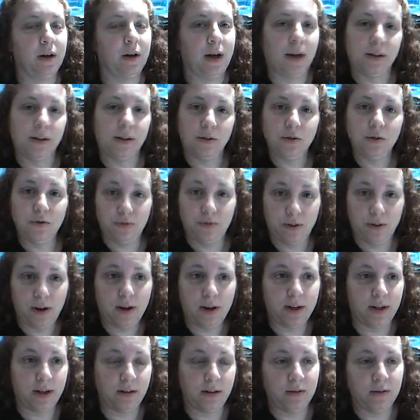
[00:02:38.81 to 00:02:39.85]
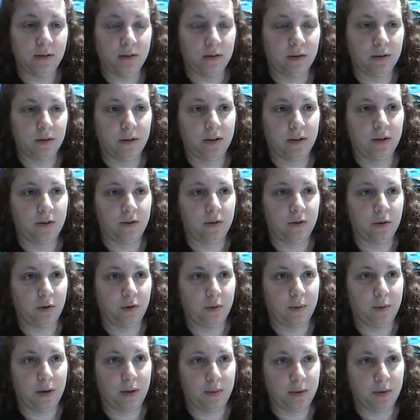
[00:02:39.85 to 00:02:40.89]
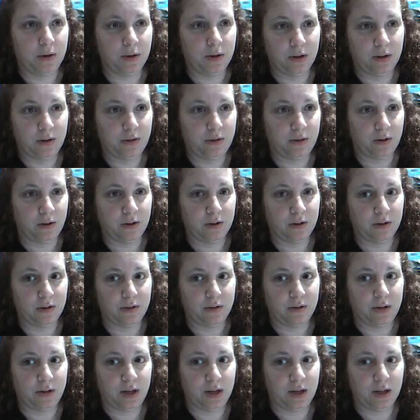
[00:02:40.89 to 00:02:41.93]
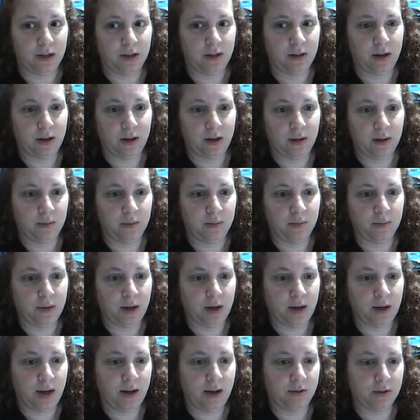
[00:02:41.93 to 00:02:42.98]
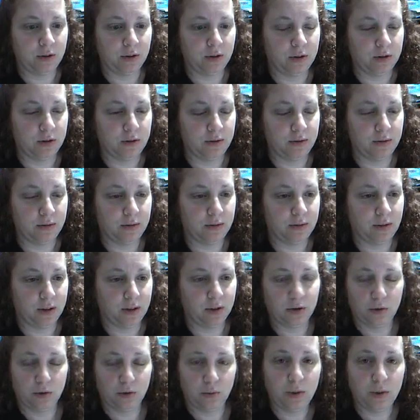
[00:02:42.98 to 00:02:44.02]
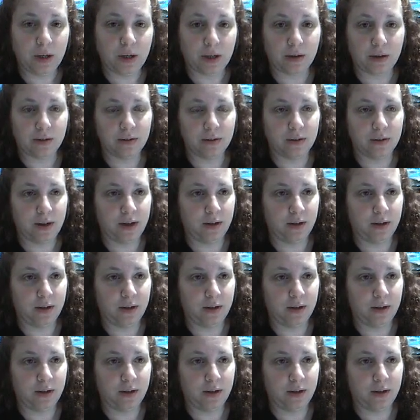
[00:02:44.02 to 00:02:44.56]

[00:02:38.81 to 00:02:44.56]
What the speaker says: I do fine as soon as my period starts and I have a good week.